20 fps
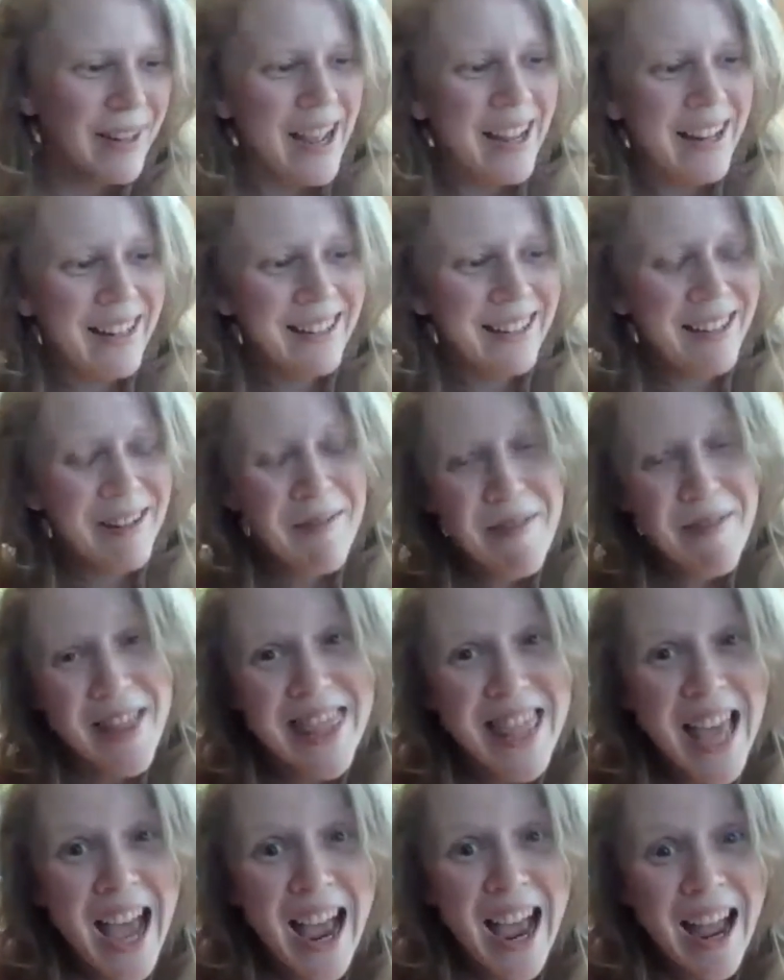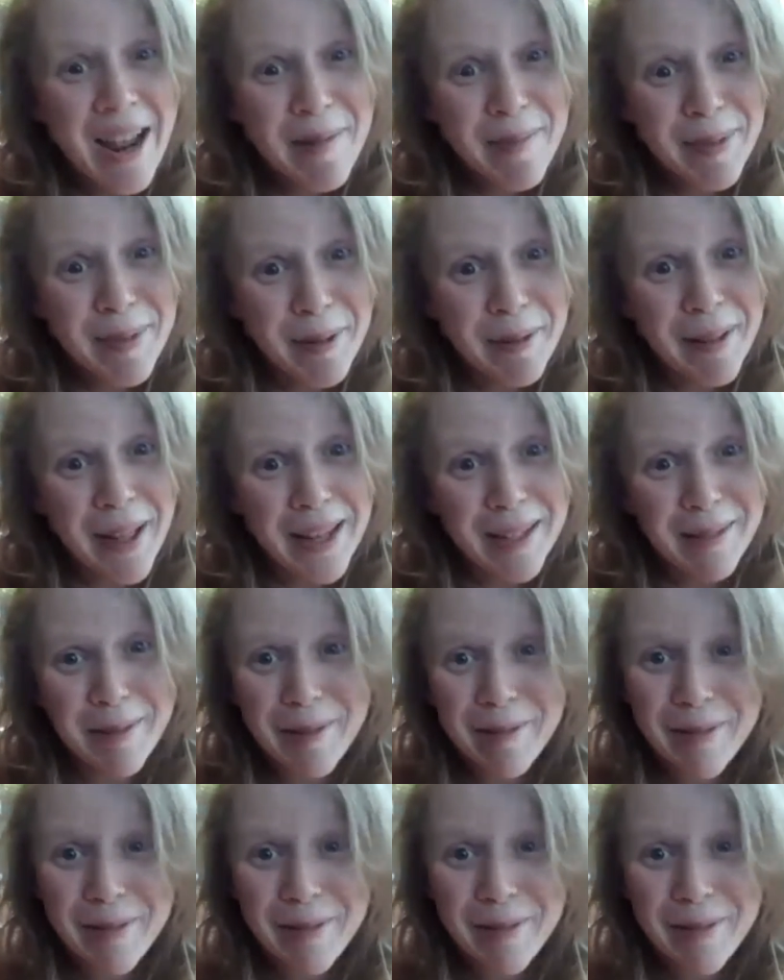And with that, I am so glad to be